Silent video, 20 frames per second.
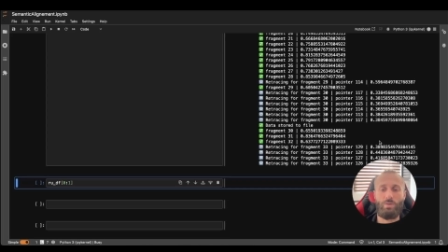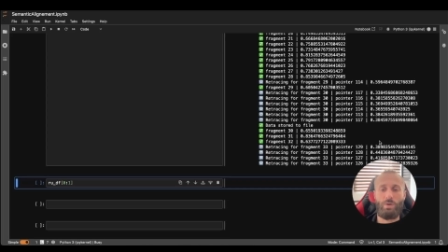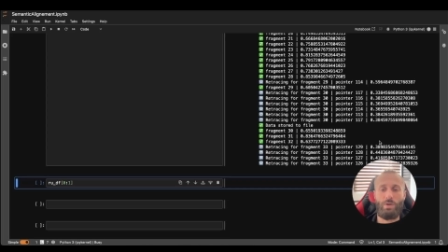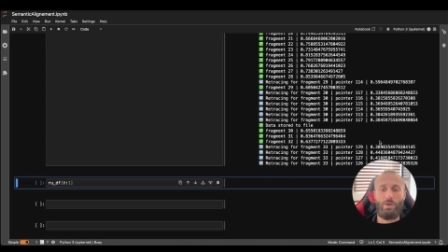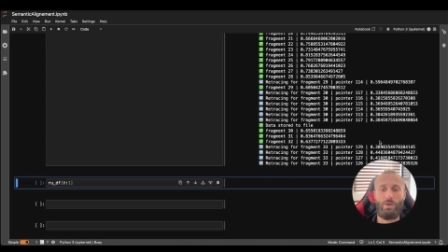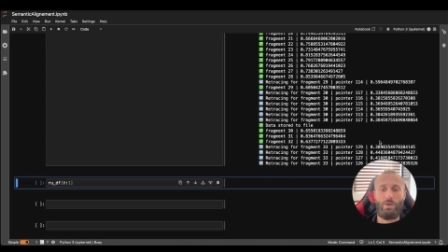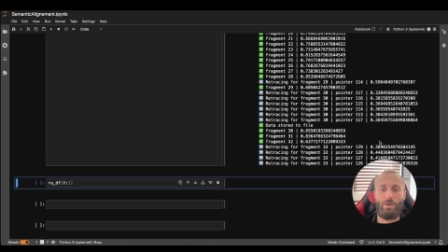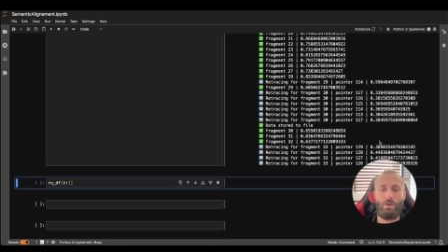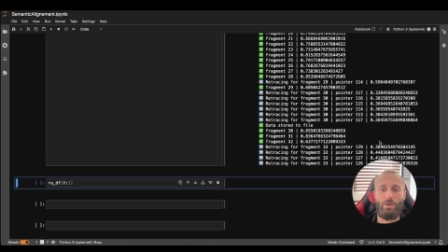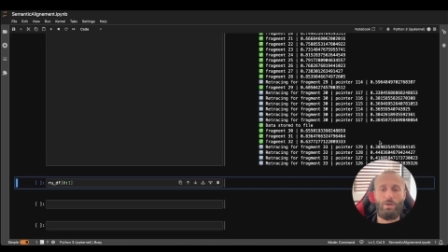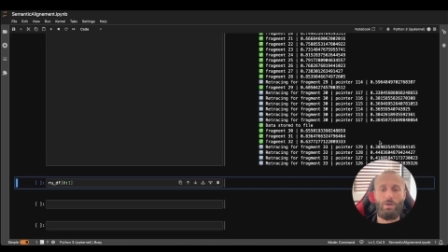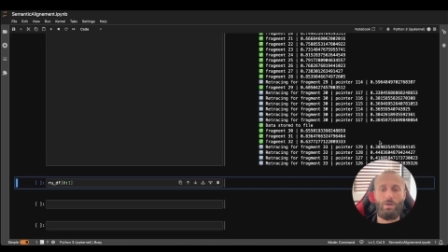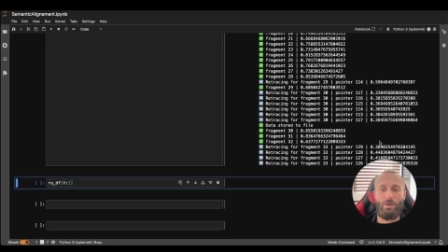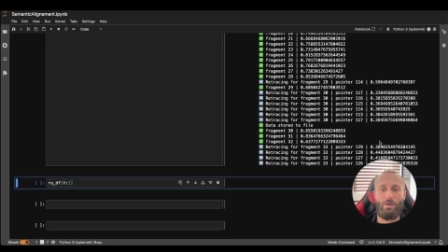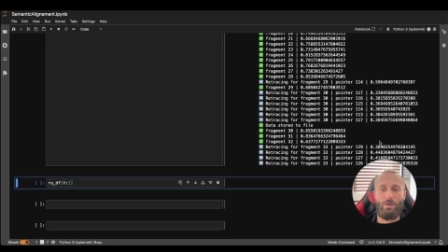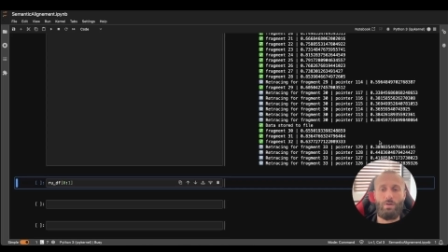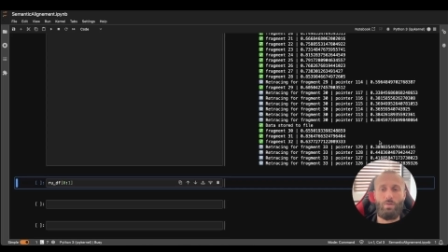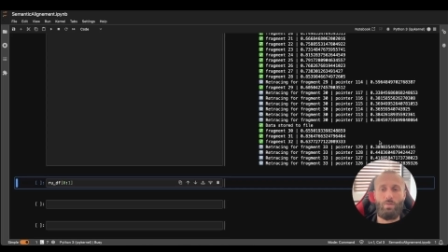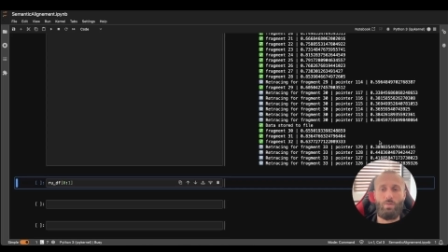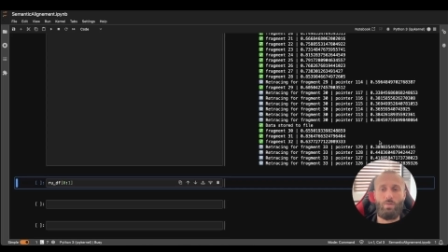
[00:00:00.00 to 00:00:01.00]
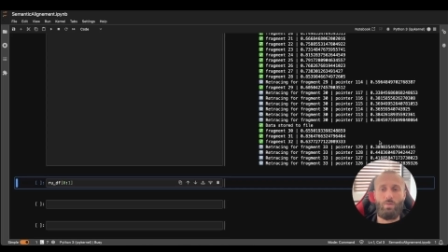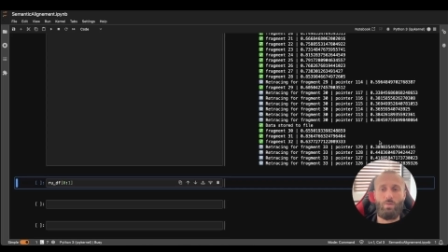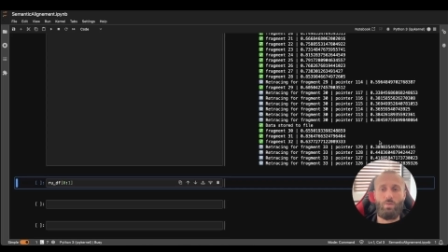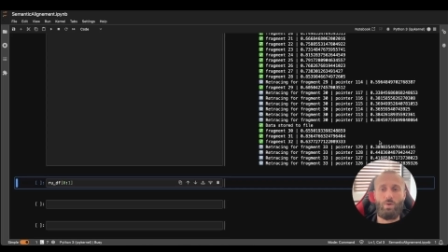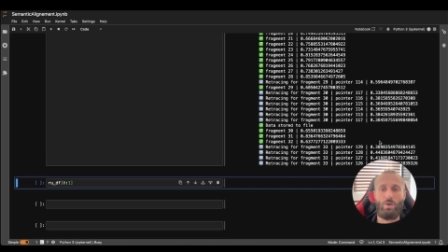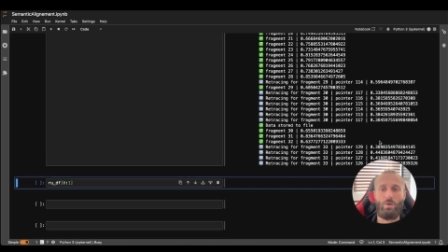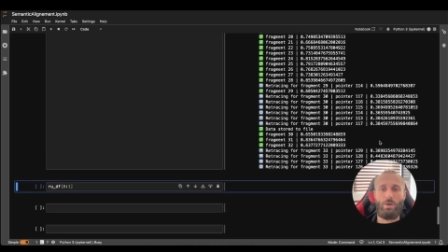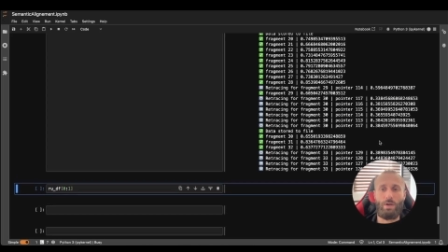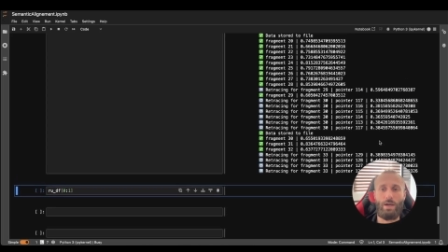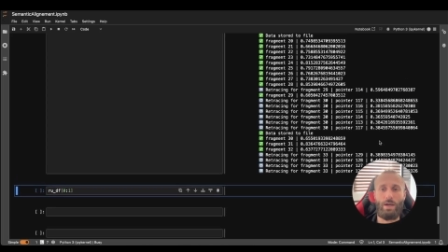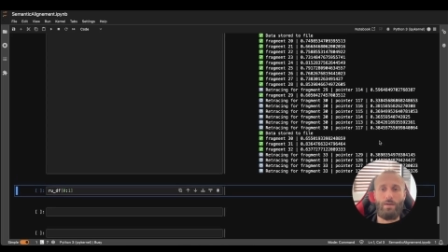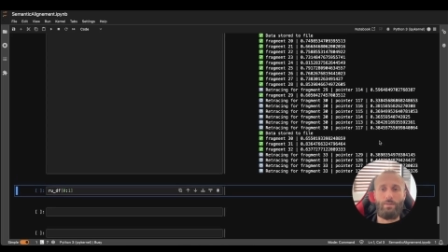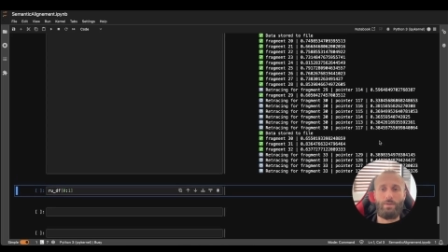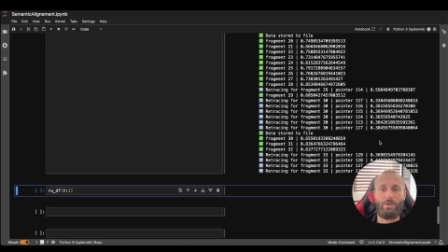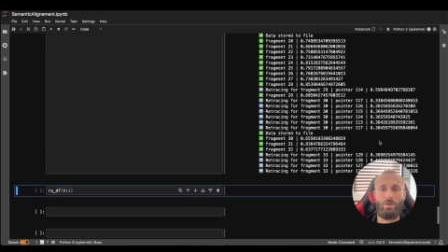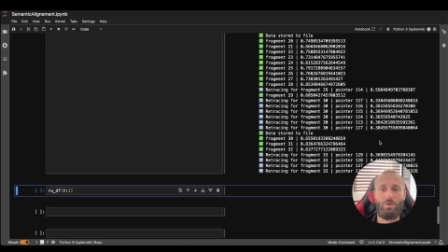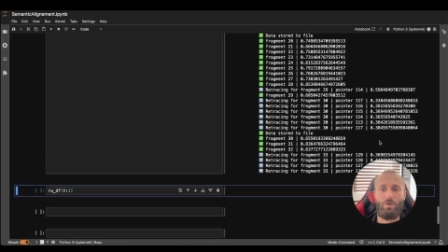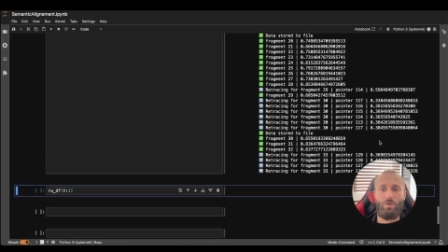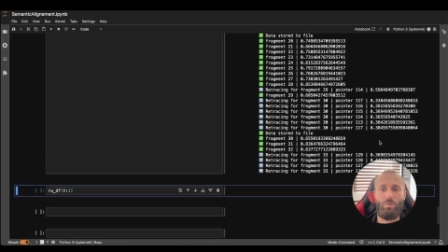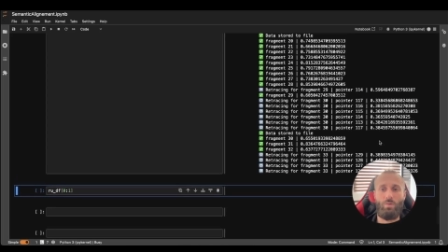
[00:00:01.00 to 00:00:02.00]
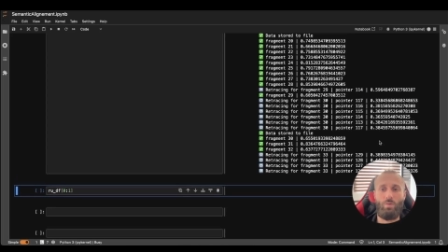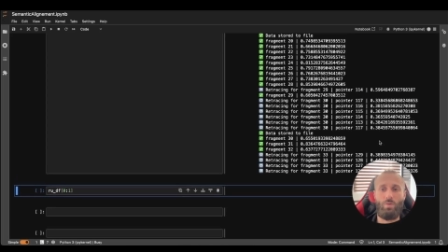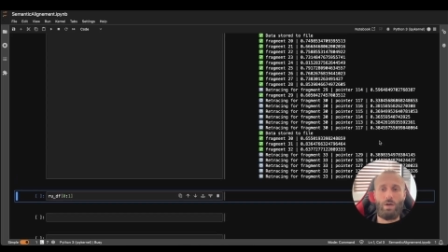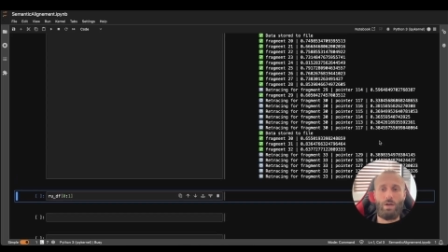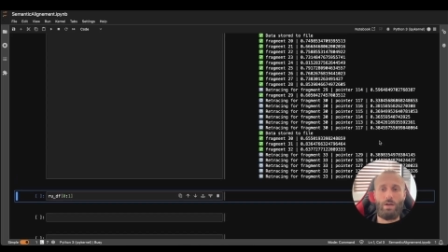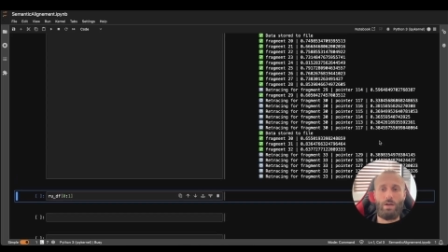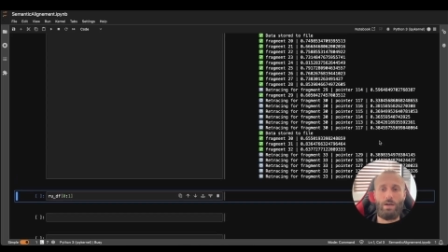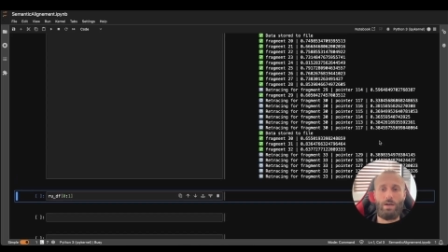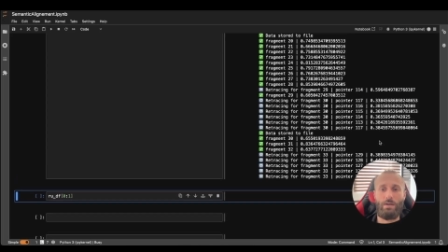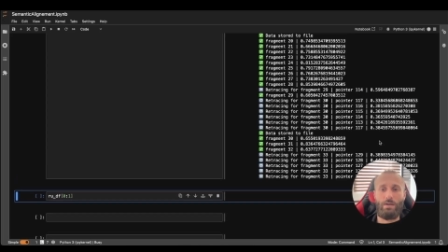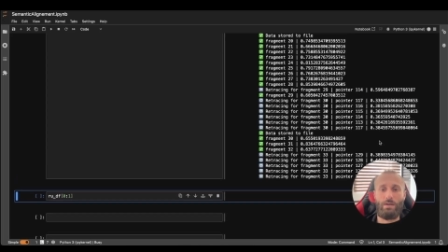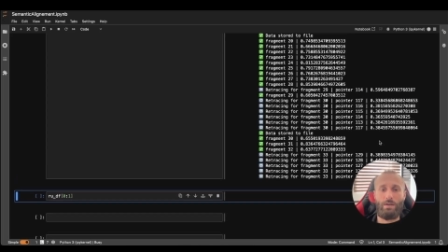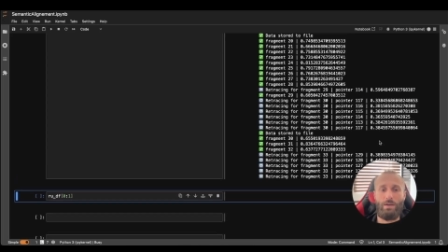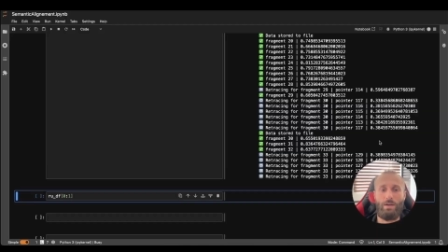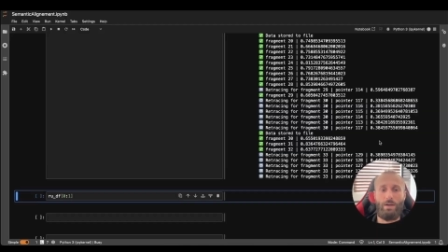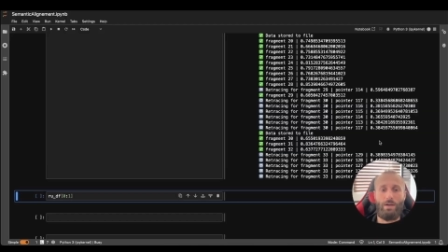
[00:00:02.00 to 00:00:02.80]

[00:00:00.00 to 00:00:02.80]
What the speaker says: we're gonna have the whole book aligned.